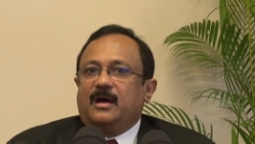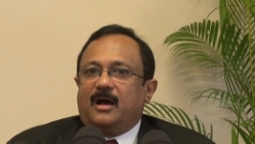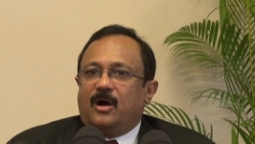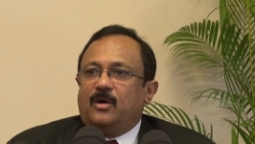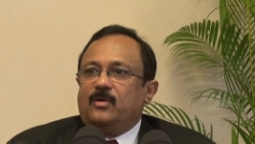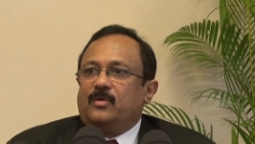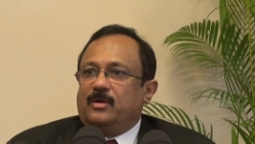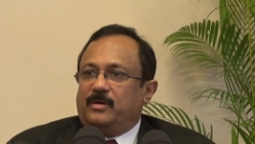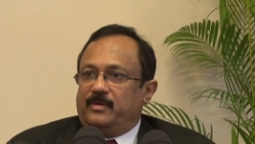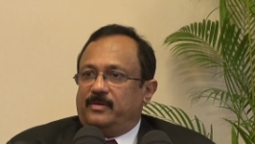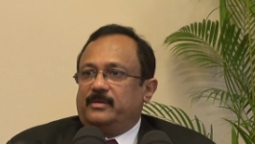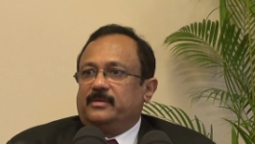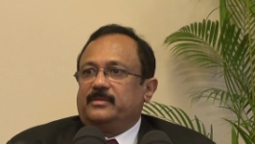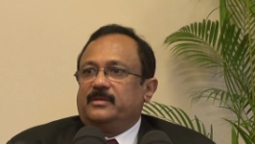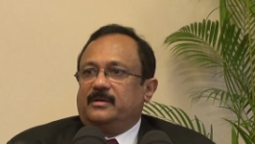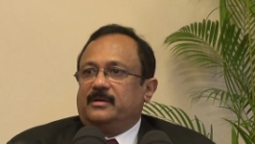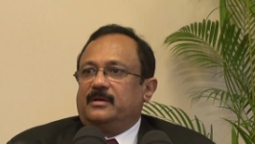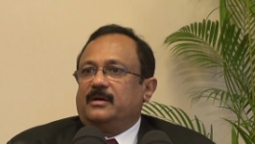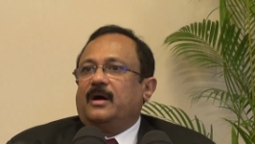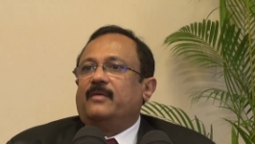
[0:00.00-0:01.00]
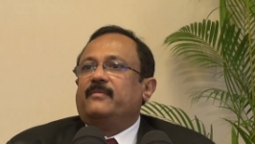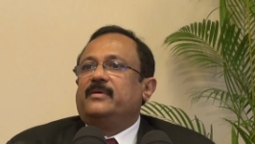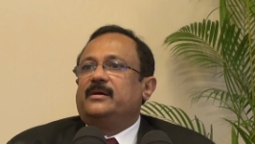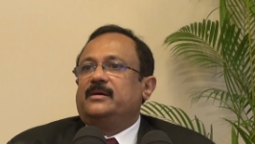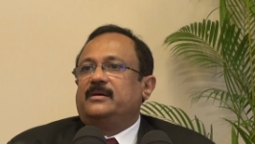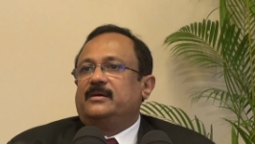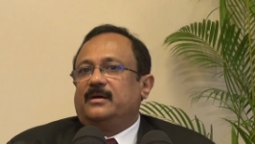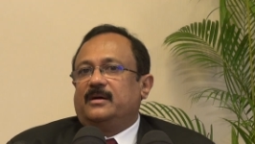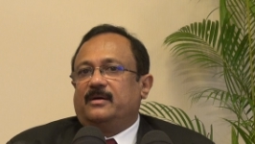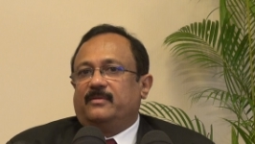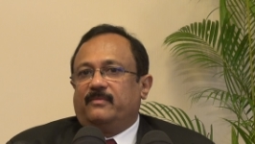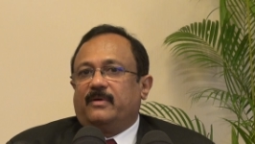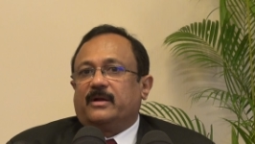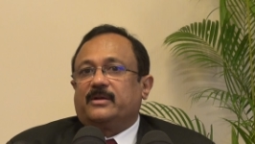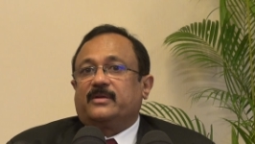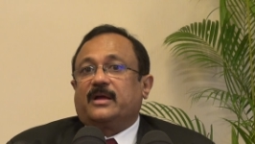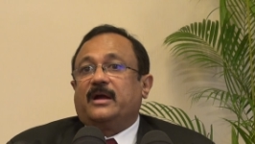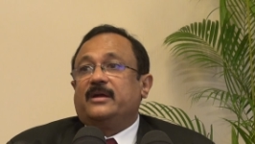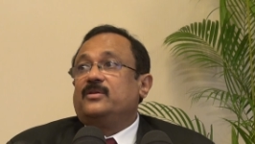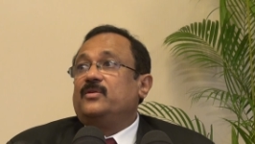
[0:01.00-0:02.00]
how uh, the our uh, what
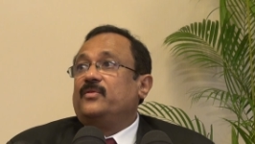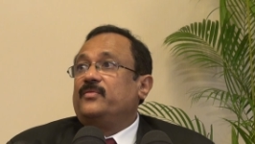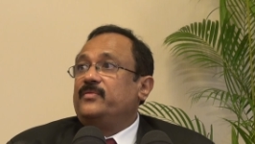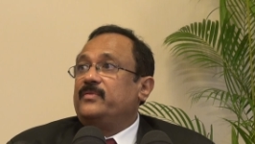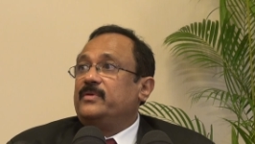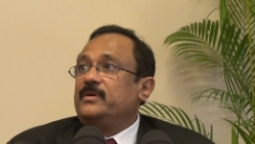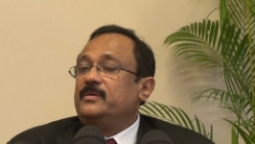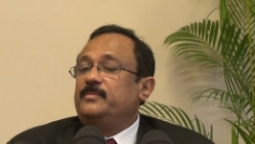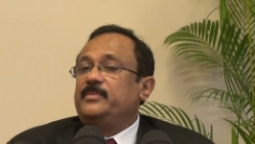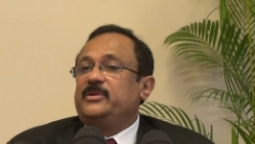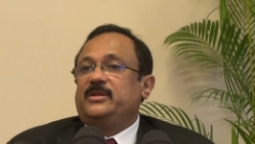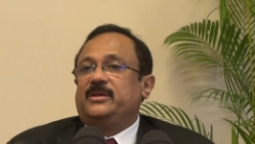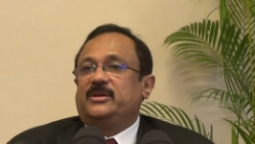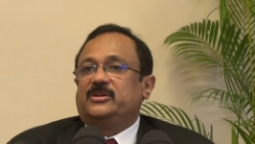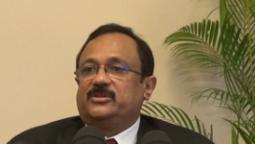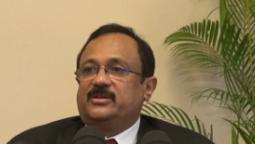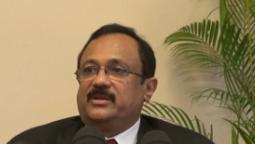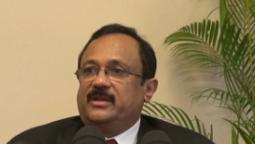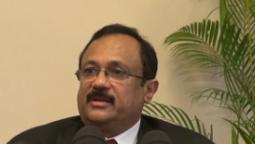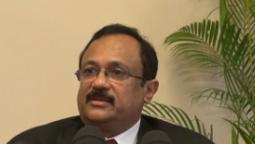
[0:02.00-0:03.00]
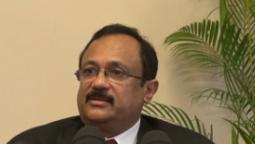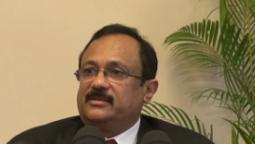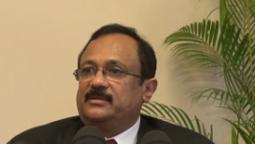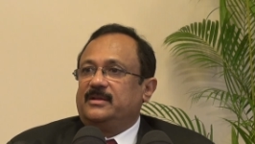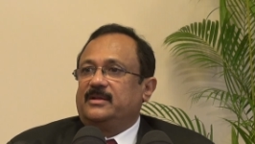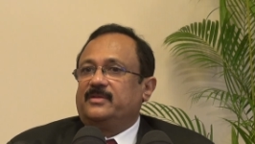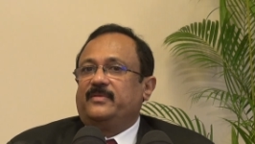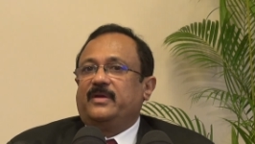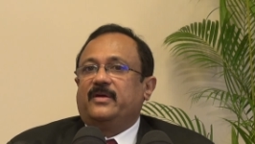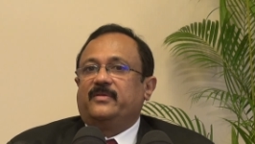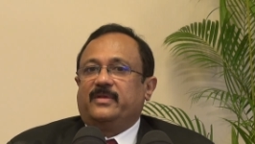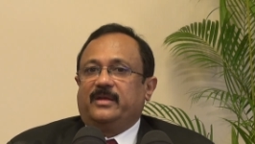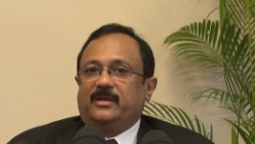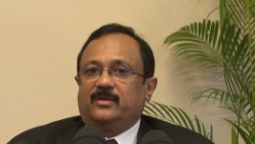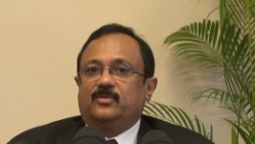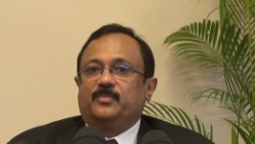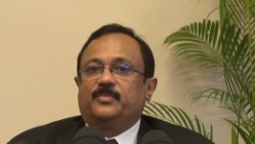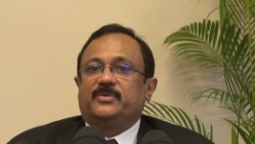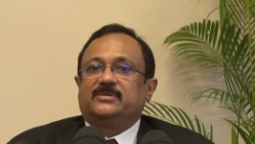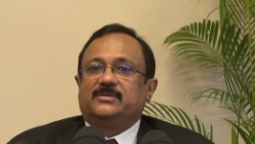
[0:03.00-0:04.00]
kind of uh, mitigation action that we have take
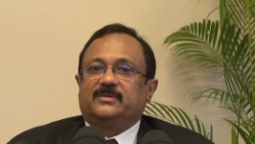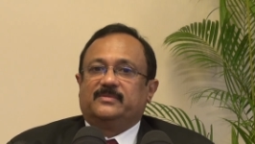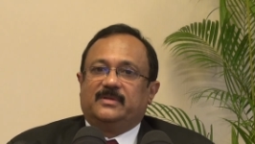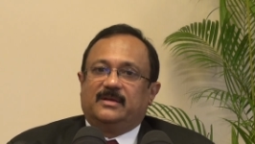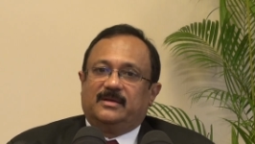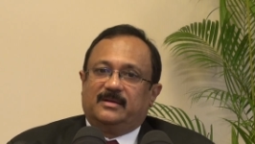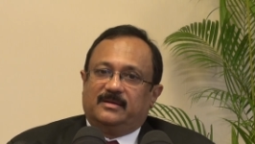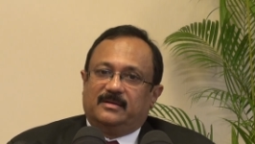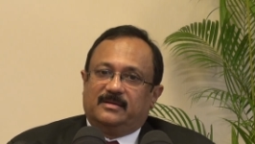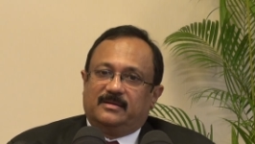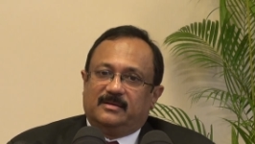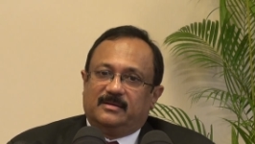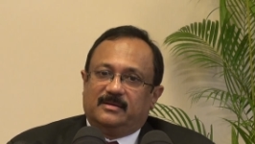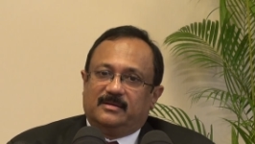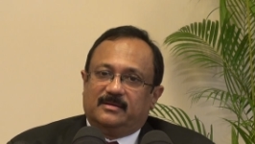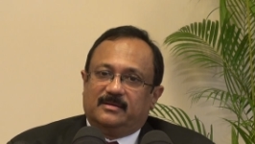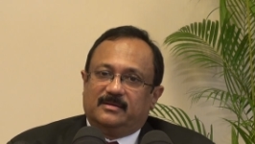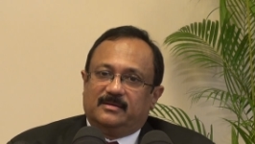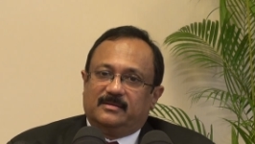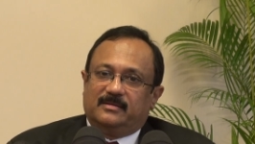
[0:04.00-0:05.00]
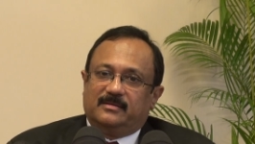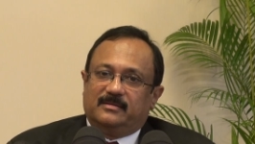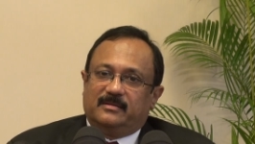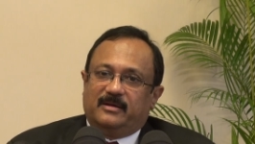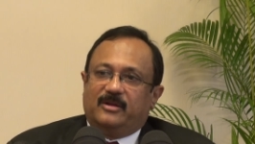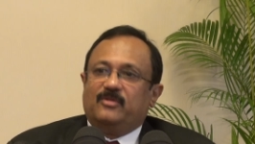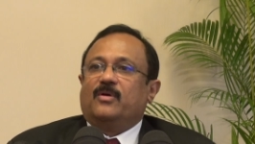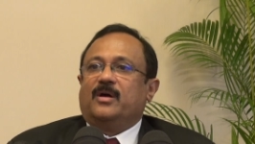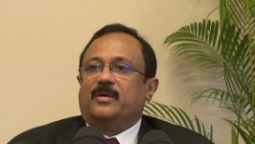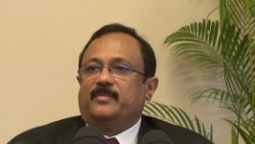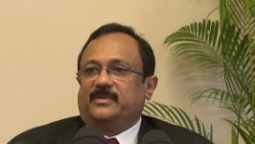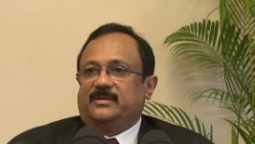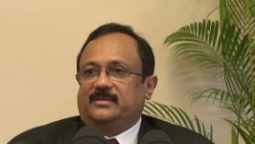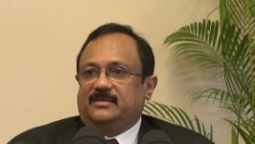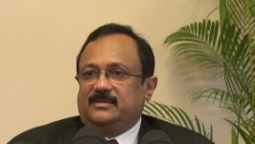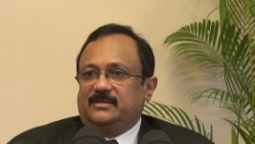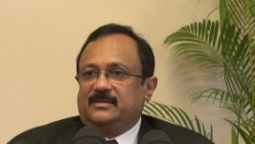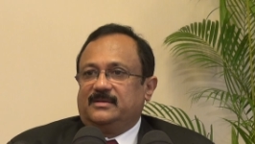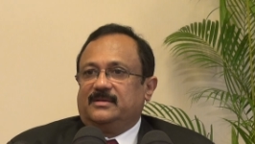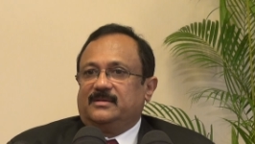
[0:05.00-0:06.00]
to preserve the environment.
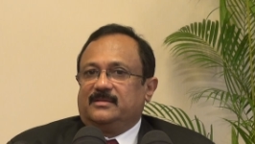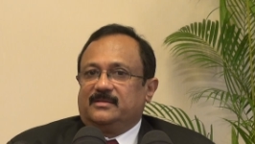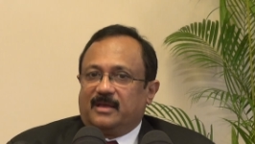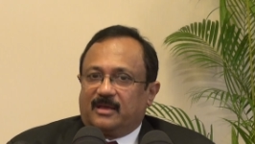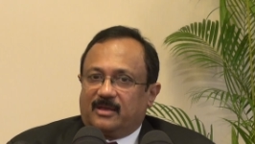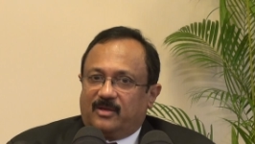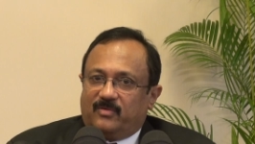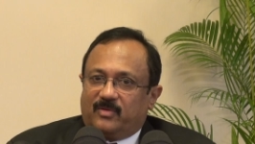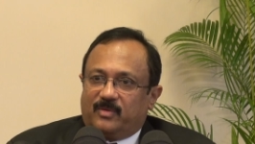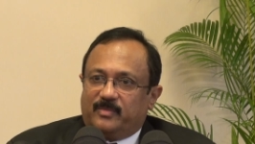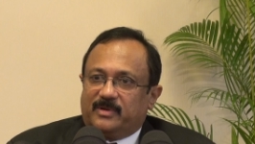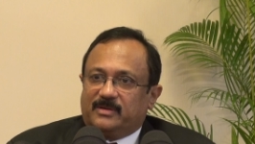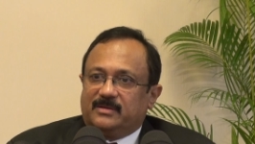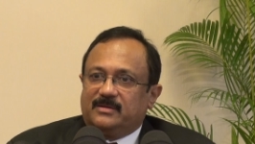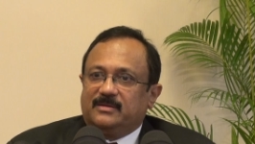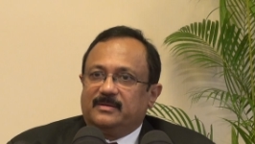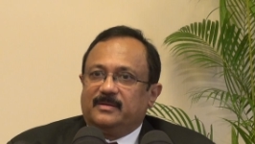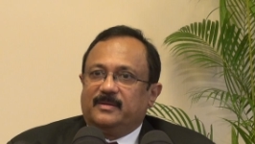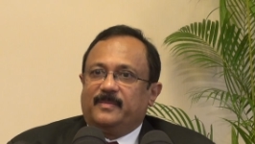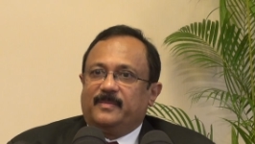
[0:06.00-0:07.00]
Thank you very much.